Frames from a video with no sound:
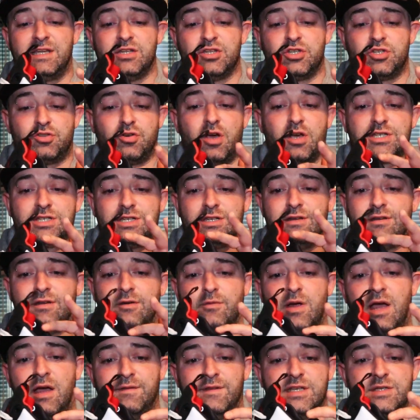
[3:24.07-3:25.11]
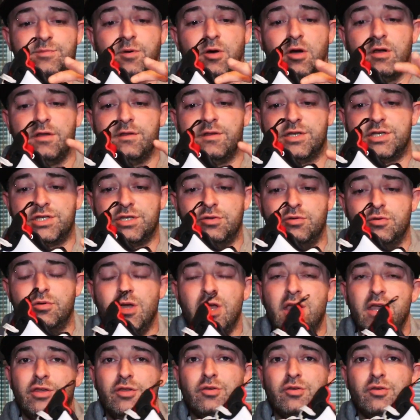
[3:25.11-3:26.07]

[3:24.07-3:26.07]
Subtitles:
construction around this part of the shoe,